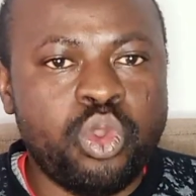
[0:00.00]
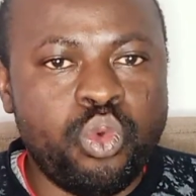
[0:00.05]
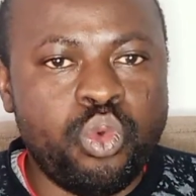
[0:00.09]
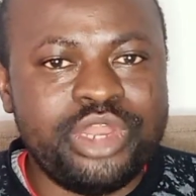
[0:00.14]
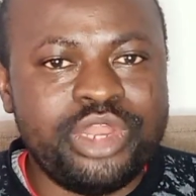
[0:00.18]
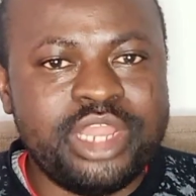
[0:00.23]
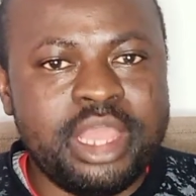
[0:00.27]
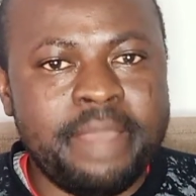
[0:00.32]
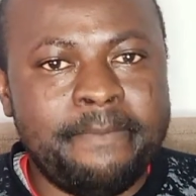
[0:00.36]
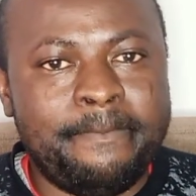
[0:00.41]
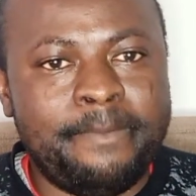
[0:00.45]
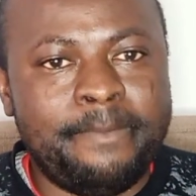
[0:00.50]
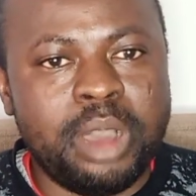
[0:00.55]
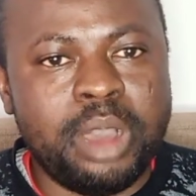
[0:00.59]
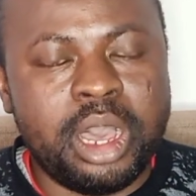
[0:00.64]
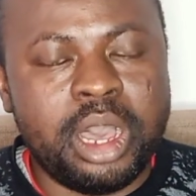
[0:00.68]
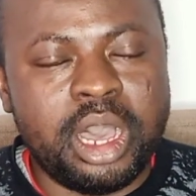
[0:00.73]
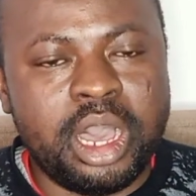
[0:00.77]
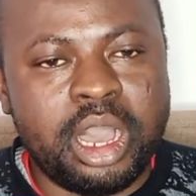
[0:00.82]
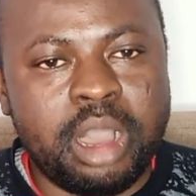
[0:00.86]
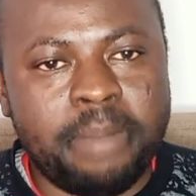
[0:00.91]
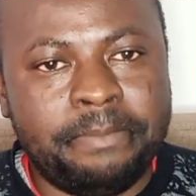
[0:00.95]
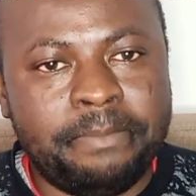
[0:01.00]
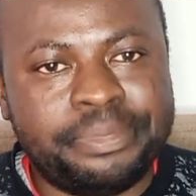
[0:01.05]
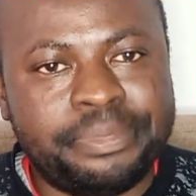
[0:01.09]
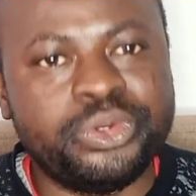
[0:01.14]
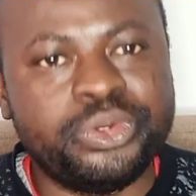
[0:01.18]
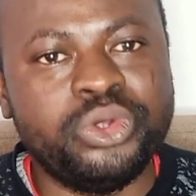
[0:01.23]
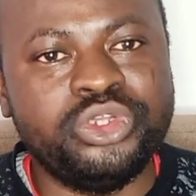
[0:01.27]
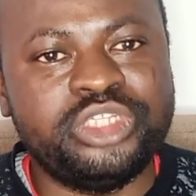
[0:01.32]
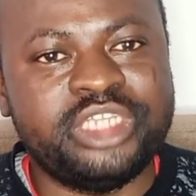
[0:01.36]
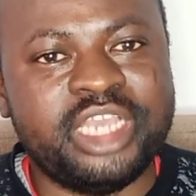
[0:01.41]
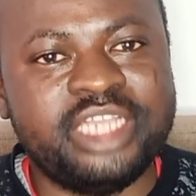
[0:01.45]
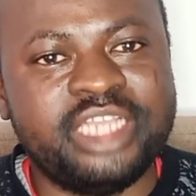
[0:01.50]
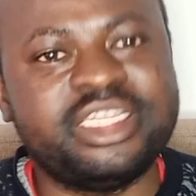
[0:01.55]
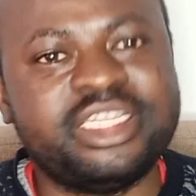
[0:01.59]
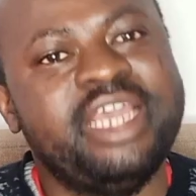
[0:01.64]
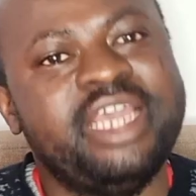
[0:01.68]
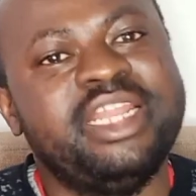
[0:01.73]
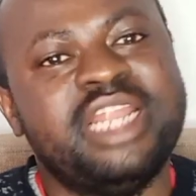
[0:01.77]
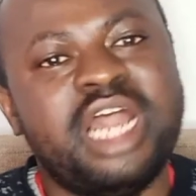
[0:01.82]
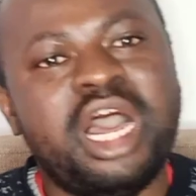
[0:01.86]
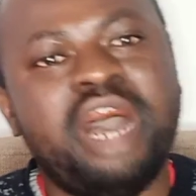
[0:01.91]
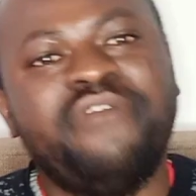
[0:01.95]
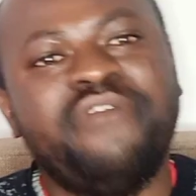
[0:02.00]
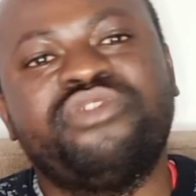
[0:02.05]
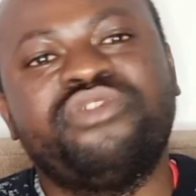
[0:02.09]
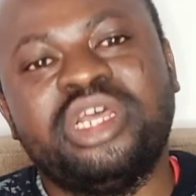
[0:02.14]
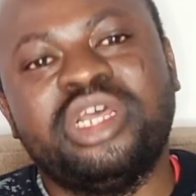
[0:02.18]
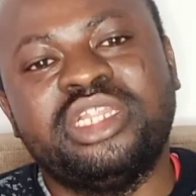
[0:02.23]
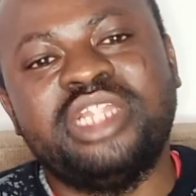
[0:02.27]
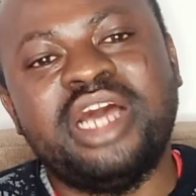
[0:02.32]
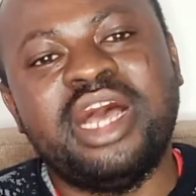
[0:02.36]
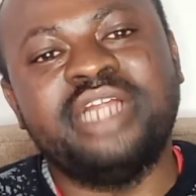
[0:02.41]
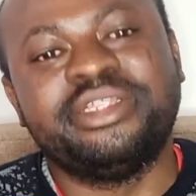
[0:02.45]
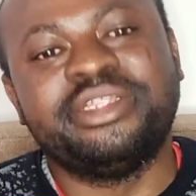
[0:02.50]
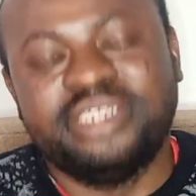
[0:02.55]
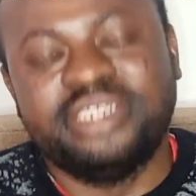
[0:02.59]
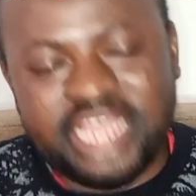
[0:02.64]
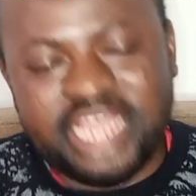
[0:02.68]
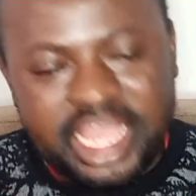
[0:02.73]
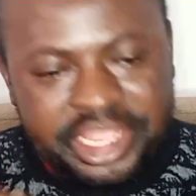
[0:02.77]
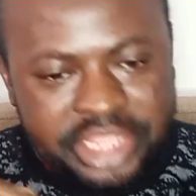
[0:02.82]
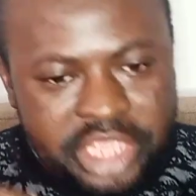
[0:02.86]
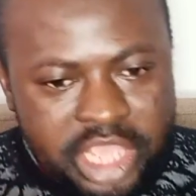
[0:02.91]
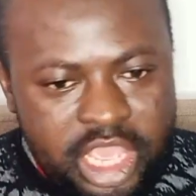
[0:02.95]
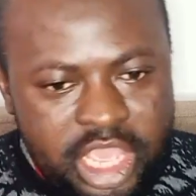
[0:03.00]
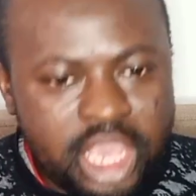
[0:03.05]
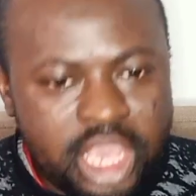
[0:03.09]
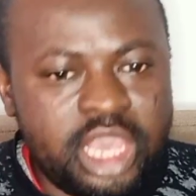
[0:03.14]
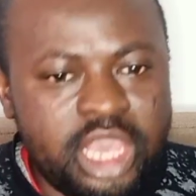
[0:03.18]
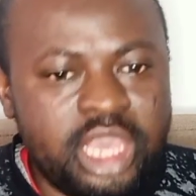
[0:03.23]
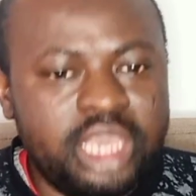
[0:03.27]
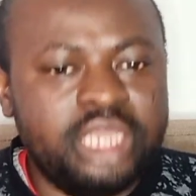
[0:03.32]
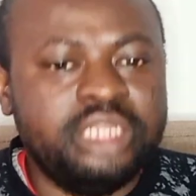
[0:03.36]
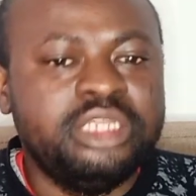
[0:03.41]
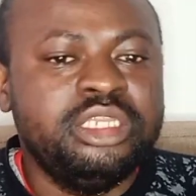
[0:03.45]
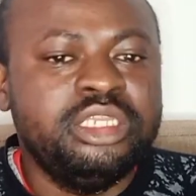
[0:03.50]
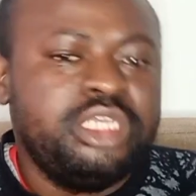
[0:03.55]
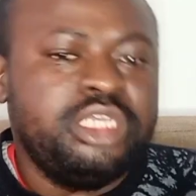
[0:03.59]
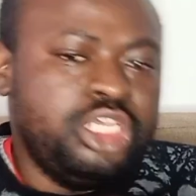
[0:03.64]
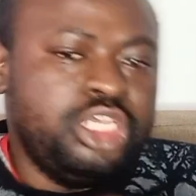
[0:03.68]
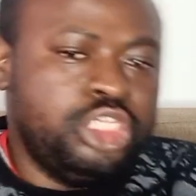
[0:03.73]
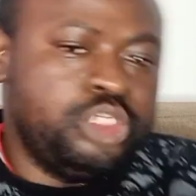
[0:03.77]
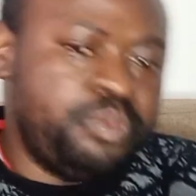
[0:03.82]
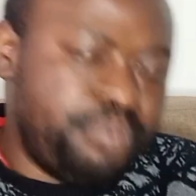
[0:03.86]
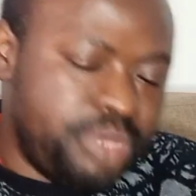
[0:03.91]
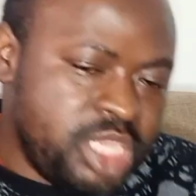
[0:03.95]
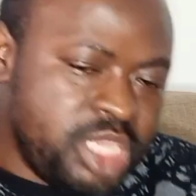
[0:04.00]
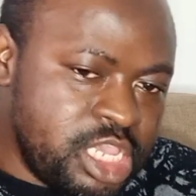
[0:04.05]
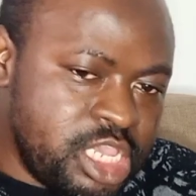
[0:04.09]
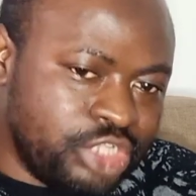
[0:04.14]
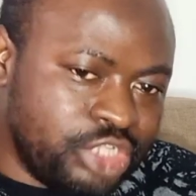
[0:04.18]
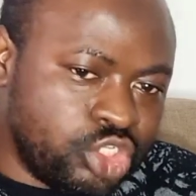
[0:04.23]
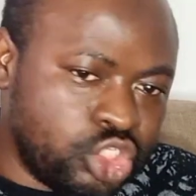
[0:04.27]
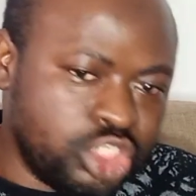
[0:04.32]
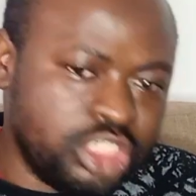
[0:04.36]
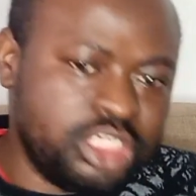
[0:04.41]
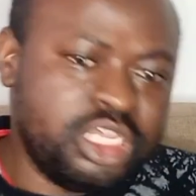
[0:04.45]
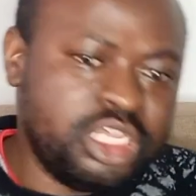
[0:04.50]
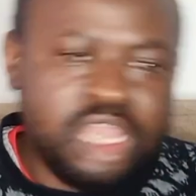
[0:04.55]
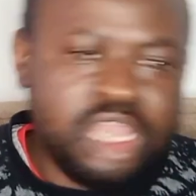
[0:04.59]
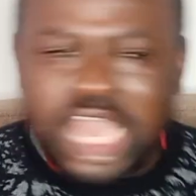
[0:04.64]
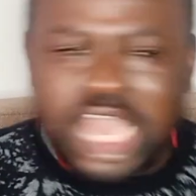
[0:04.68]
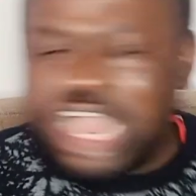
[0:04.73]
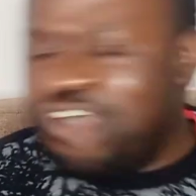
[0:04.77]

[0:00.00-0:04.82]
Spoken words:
with a project, and after that, in his PhD.